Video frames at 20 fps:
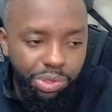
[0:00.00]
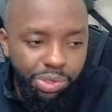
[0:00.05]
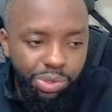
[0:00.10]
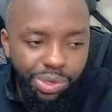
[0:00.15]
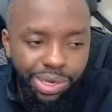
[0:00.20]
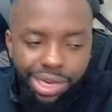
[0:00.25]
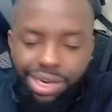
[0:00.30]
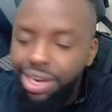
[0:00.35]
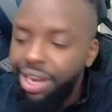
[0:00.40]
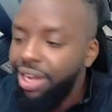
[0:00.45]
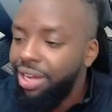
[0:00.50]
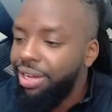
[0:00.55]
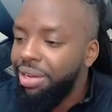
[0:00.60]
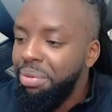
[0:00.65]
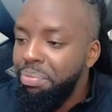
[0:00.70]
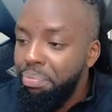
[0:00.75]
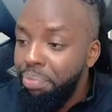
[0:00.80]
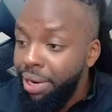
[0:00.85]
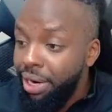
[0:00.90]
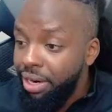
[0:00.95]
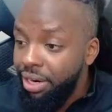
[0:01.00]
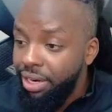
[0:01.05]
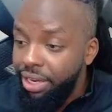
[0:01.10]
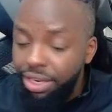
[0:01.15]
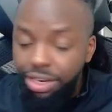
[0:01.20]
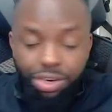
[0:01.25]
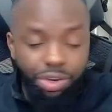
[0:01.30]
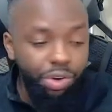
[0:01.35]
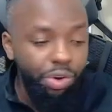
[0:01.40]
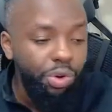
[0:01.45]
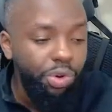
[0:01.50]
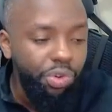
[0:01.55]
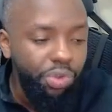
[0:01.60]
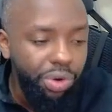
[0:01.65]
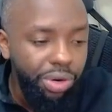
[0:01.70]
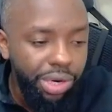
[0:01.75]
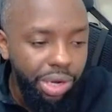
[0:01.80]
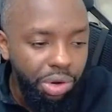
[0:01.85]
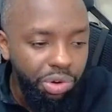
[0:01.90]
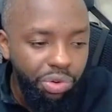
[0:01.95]
get like barely no
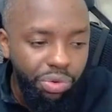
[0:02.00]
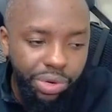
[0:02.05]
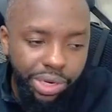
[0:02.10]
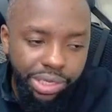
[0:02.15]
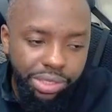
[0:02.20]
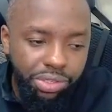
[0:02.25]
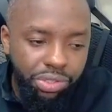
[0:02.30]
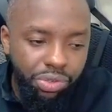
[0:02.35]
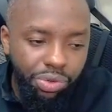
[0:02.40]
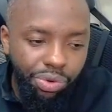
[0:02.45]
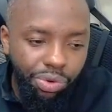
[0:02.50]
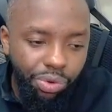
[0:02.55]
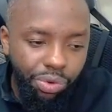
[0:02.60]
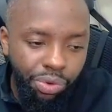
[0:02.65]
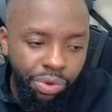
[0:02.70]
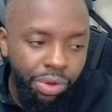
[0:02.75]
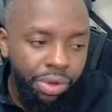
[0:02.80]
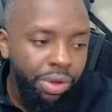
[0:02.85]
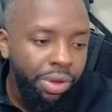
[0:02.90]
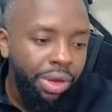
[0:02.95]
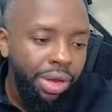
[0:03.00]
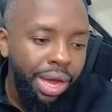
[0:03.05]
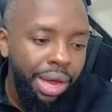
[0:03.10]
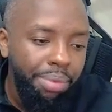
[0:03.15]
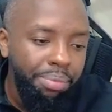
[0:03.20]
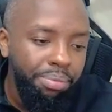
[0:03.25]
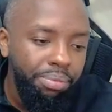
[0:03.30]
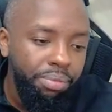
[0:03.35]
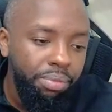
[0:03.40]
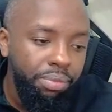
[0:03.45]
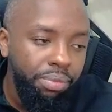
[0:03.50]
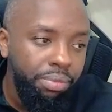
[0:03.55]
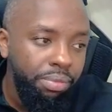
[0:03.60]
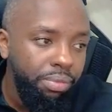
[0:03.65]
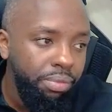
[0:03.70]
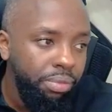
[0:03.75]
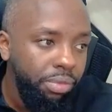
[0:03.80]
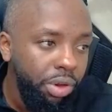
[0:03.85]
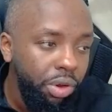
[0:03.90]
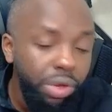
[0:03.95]
drawdown trades, so
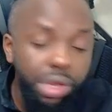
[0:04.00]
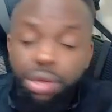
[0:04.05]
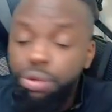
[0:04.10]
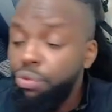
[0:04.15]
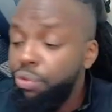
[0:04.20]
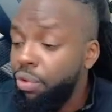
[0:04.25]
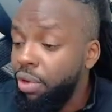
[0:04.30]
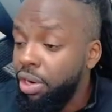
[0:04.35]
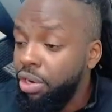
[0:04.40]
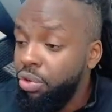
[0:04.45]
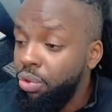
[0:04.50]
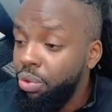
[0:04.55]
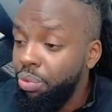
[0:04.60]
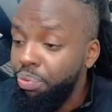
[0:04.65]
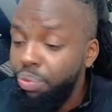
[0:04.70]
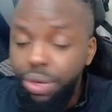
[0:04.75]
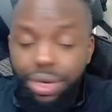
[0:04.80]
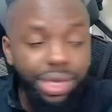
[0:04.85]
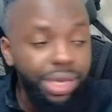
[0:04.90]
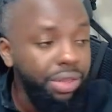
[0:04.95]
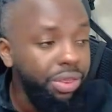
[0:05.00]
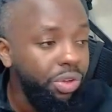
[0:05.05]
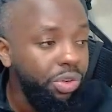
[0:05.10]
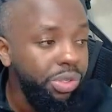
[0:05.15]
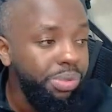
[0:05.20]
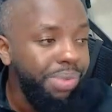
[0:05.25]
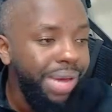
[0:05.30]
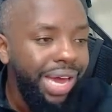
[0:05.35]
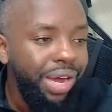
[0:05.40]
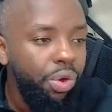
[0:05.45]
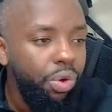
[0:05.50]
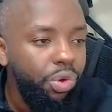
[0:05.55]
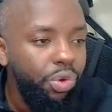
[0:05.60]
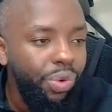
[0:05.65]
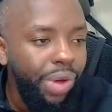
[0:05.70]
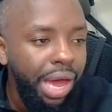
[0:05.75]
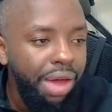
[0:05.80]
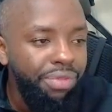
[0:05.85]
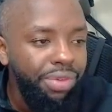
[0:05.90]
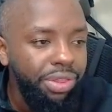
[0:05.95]
looking forward to bringing those back, or
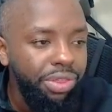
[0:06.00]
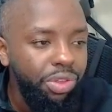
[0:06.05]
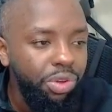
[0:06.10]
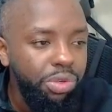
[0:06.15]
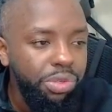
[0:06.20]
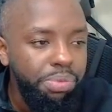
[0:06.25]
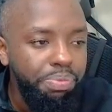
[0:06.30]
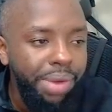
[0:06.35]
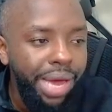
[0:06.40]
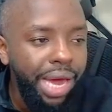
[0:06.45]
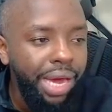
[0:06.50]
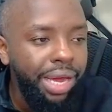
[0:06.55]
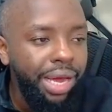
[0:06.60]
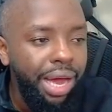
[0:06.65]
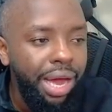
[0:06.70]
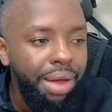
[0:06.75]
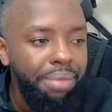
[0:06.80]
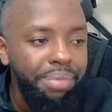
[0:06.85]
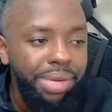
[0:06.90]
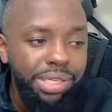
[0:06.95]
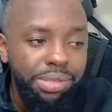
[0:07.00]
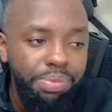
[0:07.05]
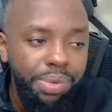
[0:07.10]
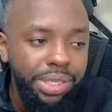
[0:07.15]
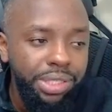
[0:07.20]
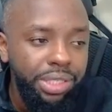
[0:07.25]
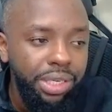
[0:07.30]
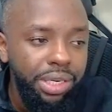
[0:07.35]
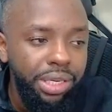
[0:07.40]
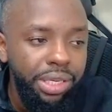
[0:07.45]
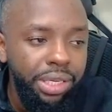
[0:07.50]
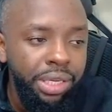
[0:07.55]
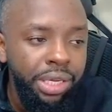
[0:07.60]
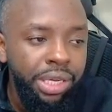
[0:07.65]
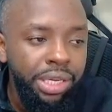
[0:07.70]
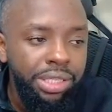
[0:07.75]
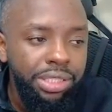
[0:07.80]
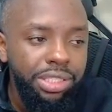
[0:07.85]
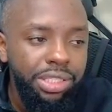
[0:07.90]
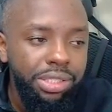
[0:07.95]
to having those back, especially
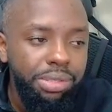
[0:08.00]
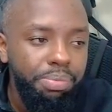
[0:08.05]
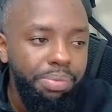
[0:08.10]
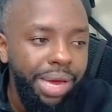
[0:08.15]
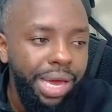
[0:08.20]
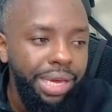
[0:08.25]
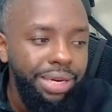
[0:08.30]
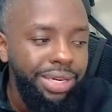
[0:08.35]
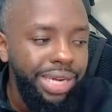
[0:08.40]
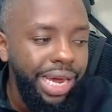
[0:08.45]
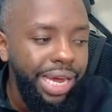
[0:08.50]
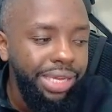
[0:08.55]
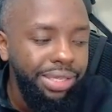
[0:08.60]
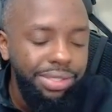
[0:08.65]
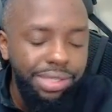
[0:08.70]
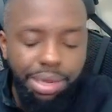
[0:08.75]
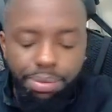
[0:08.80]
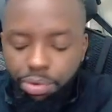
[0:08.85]
just by tying some